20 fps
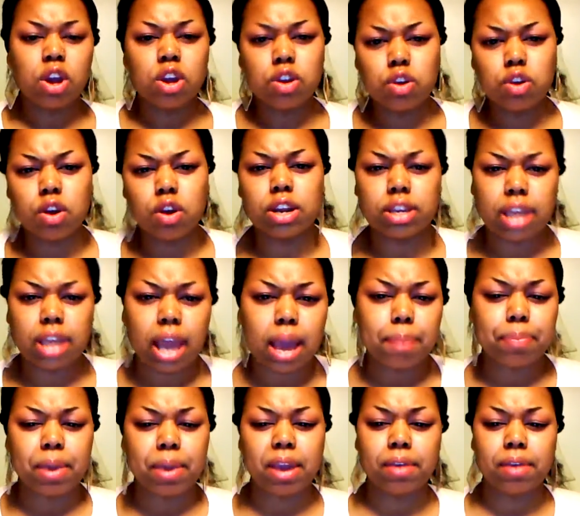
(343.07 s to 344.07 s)
you're a
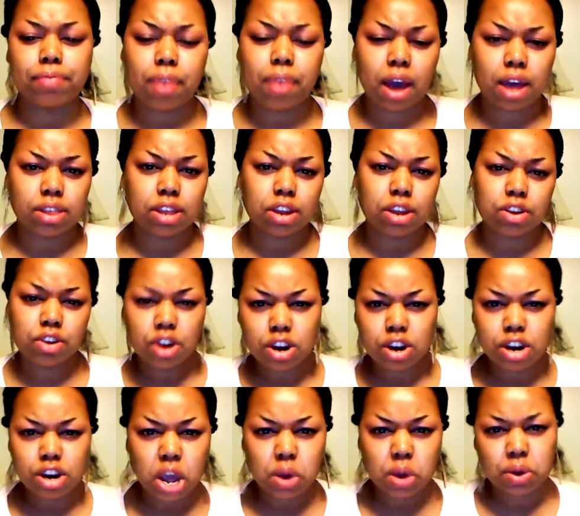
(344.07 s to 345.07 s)
deadbeat father and you're
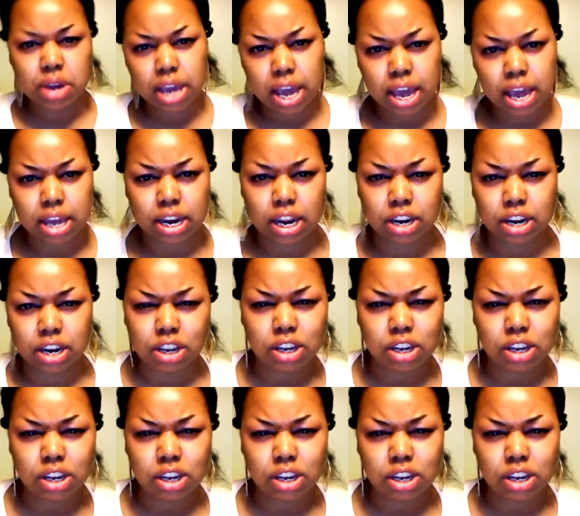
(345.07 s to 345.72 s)
no good and,